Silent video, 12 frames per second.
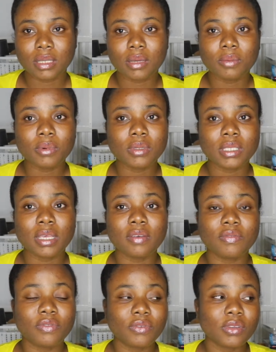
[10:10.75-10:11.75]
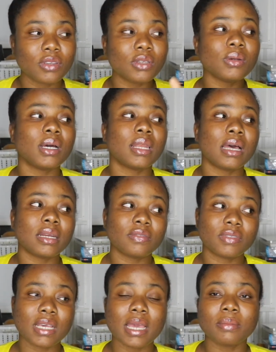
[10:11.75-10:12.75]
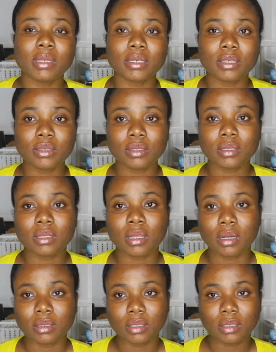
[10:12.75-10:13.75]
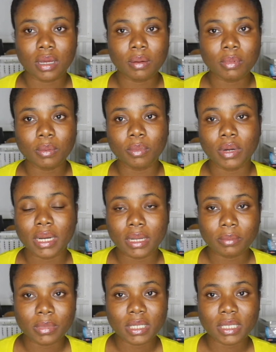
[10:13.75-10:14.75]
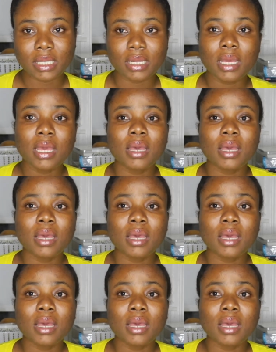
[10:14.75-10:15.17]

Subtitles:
It will save you a lot of time than using the double boiler method.